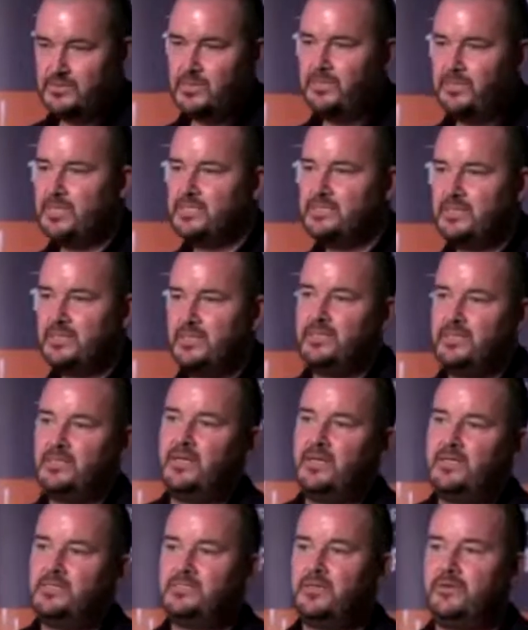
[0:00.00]
So basically the
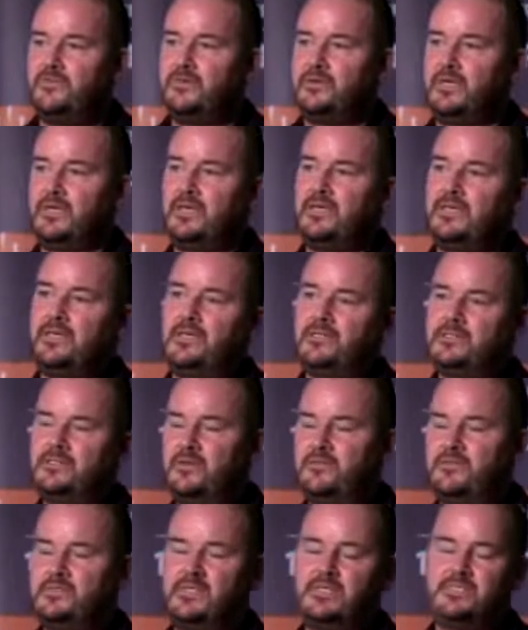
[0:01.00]
Health
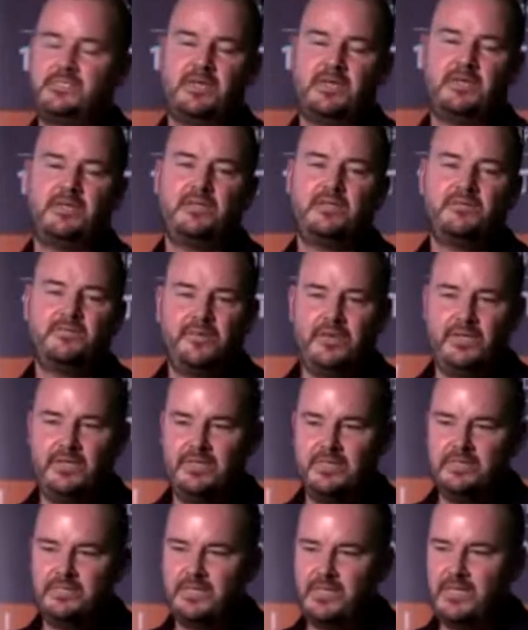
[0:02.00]
Service Executive
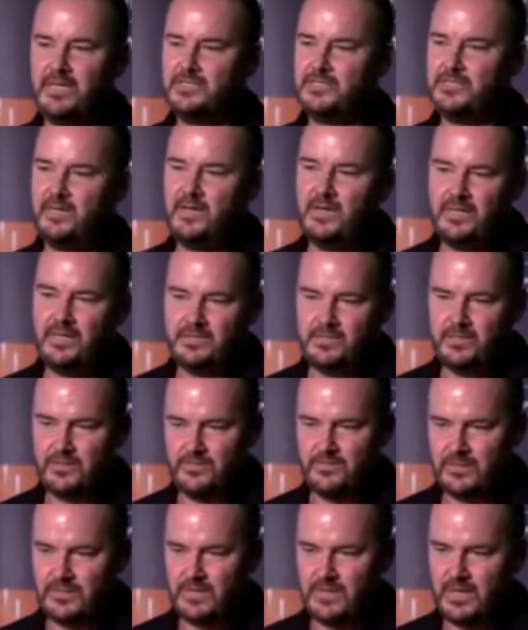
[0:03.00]
is the National Health
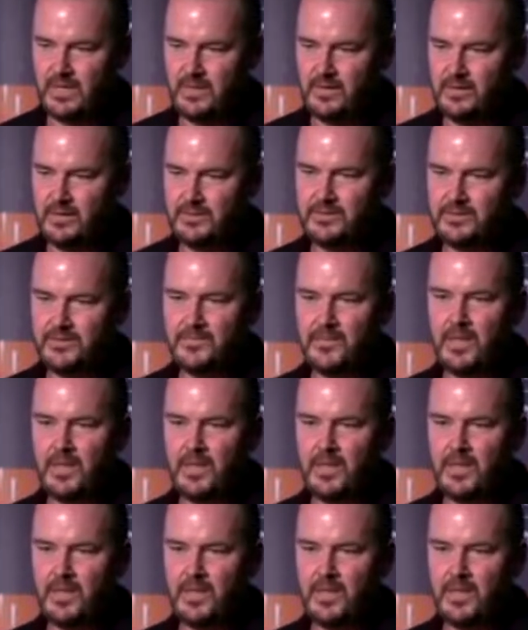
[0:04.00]
Service in Ireland.